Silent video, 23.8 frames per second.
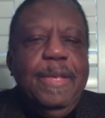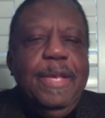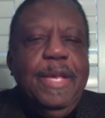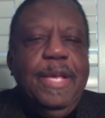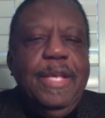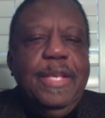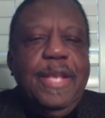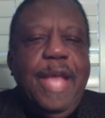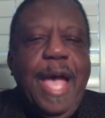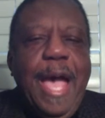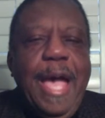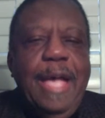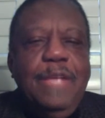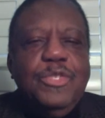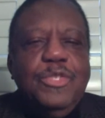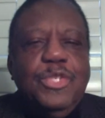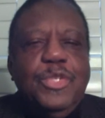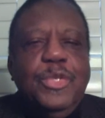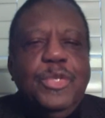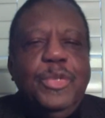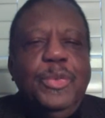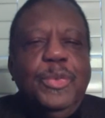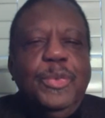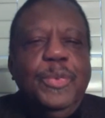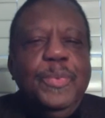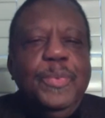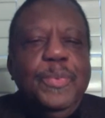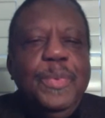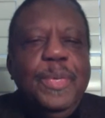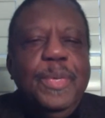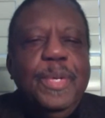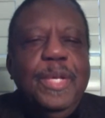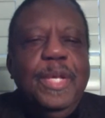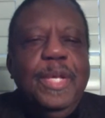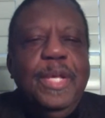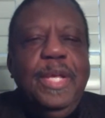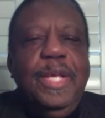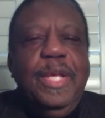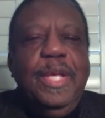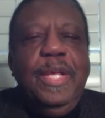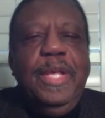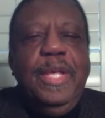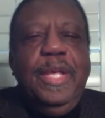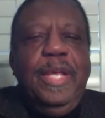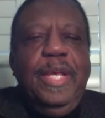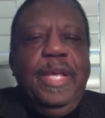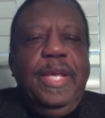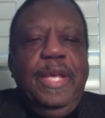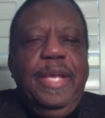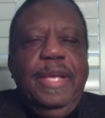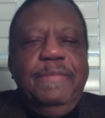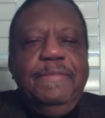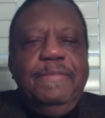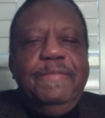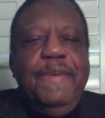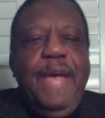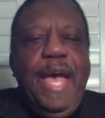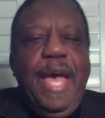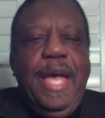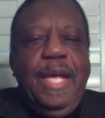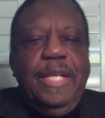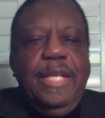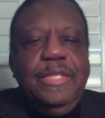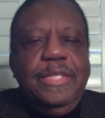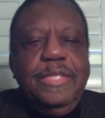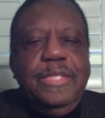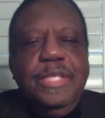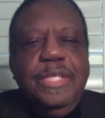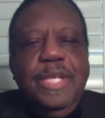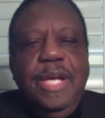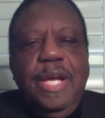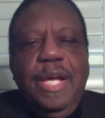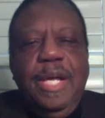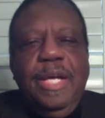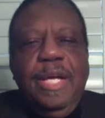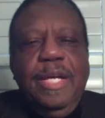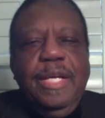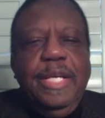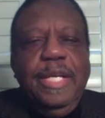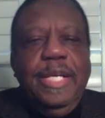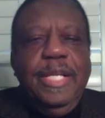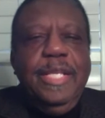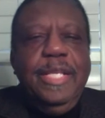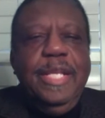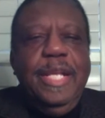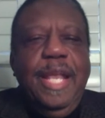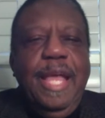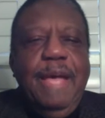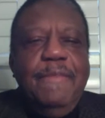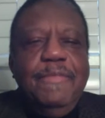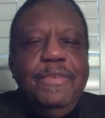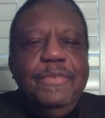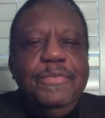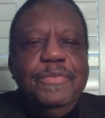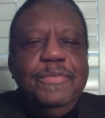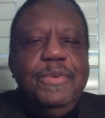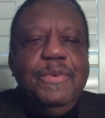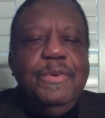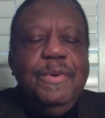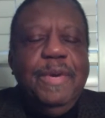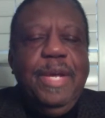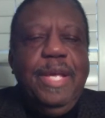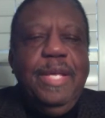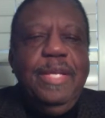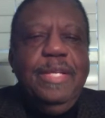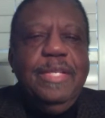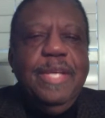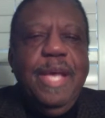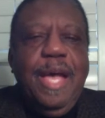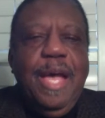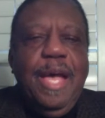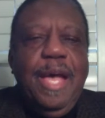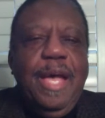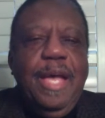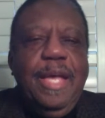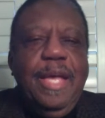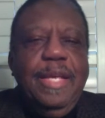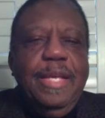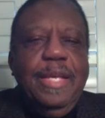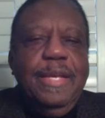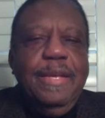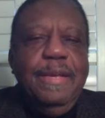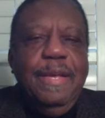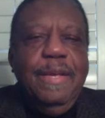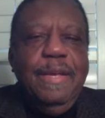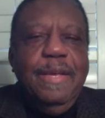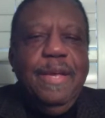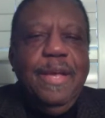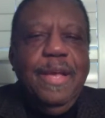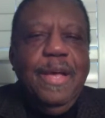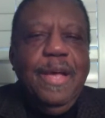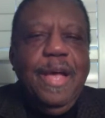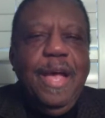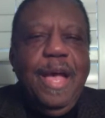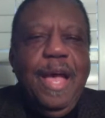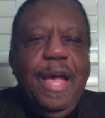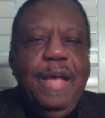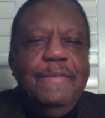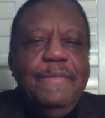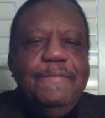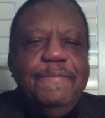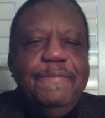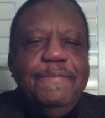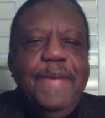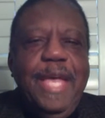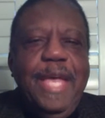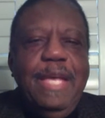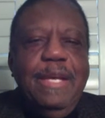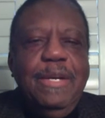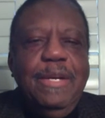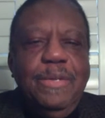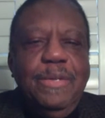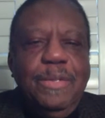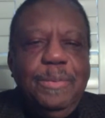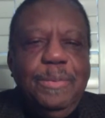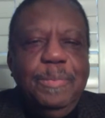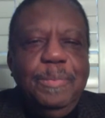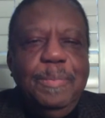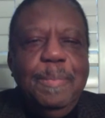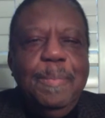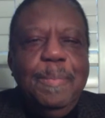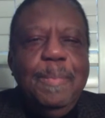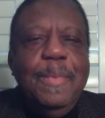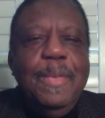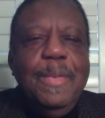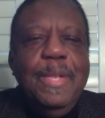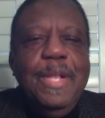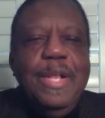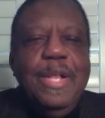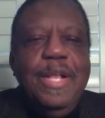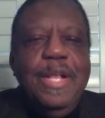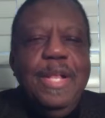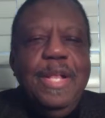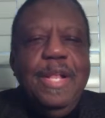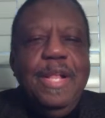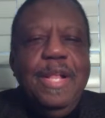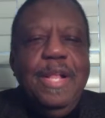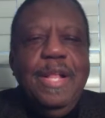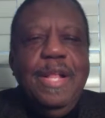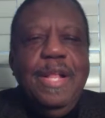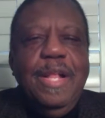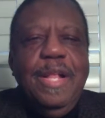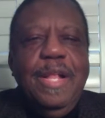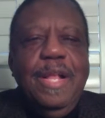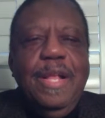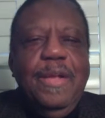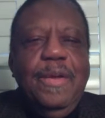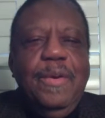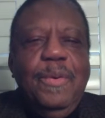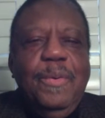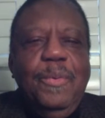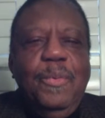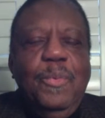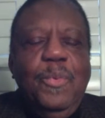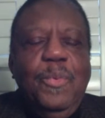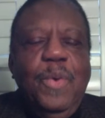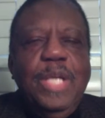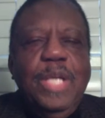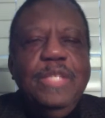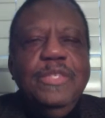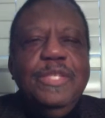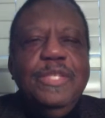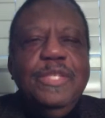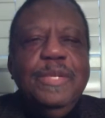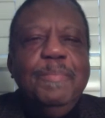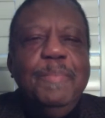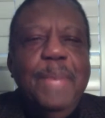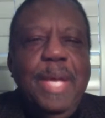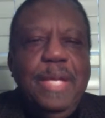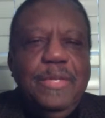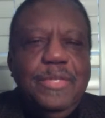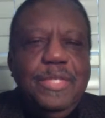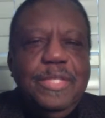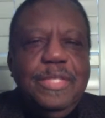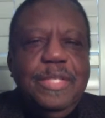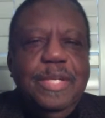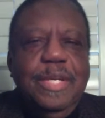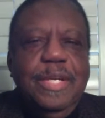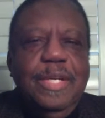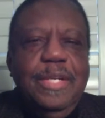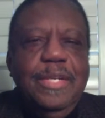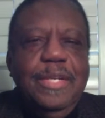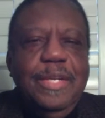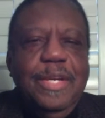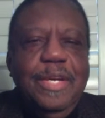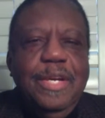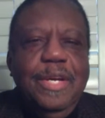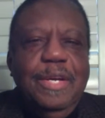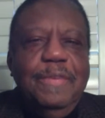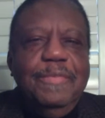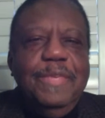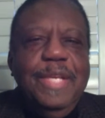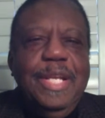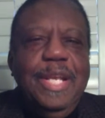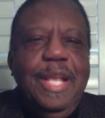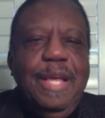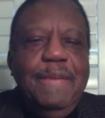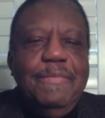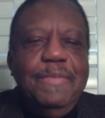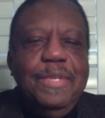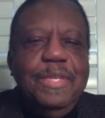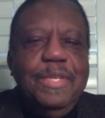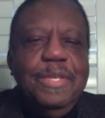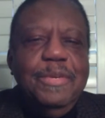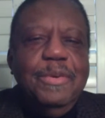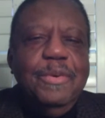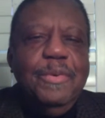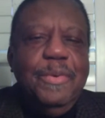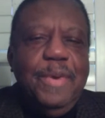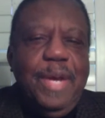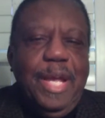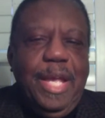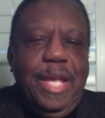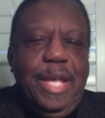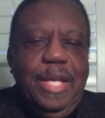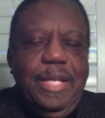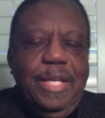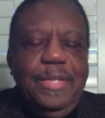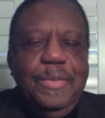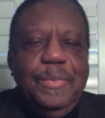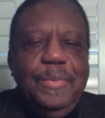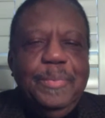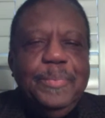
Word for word: in high school. In fact, uh, in the 11th grade, I, I failed one semester of the 11th grade.